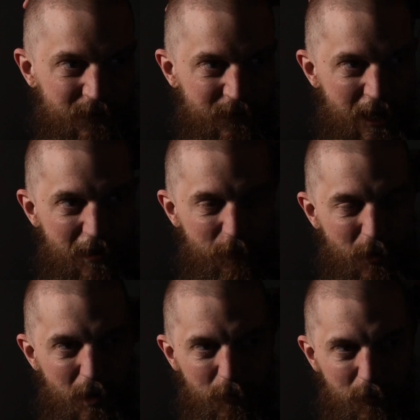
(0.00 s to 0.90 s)
have
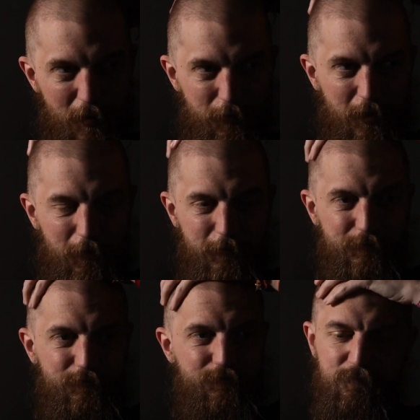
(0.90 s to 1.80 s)
put up with my fluff.
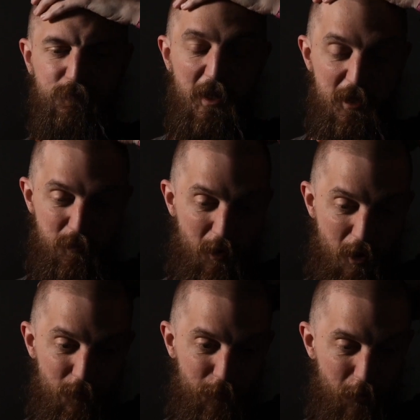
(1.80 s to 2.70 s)
But it's
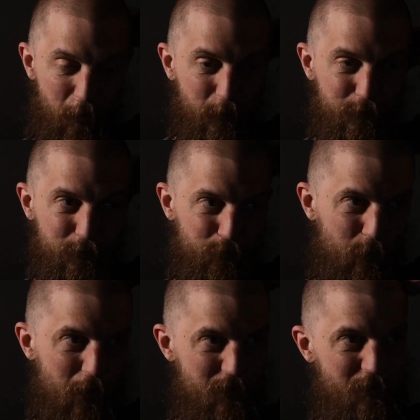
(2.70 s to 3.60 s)
my own fault
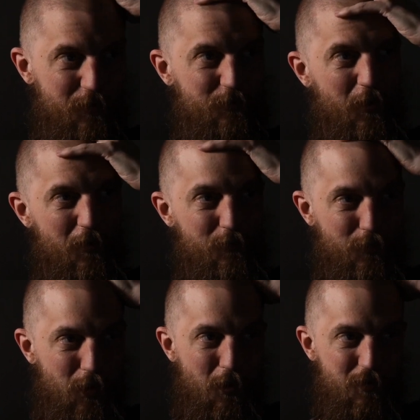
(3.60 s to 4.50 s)
because I've
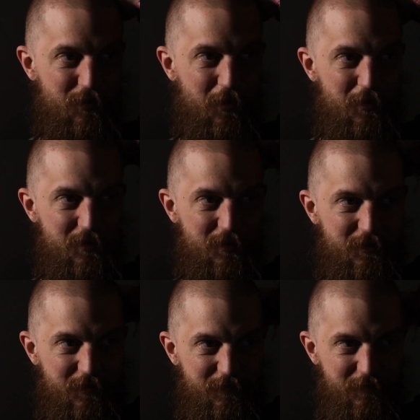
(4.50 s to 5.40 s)
prioritised
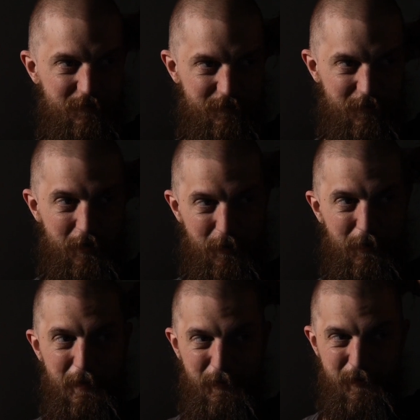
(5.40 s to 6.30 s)
other
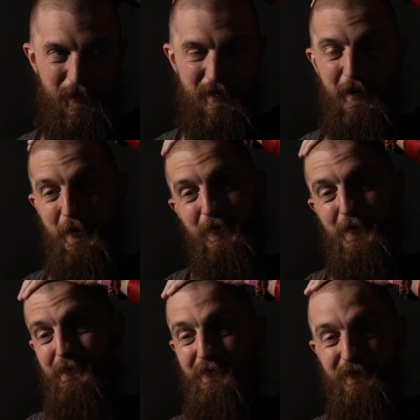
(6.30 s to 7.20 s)
people's shit
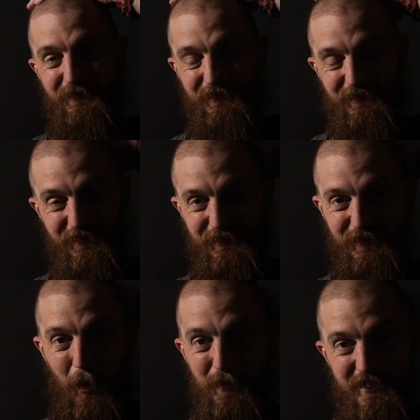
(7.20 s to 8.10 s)
over
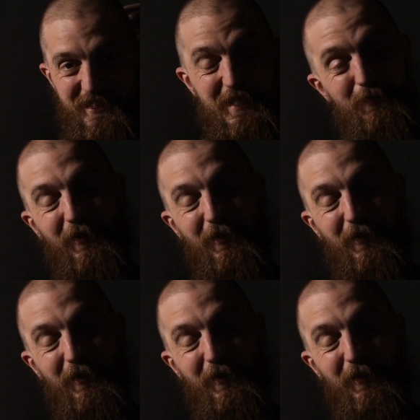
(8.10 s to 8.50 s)
going to sleep.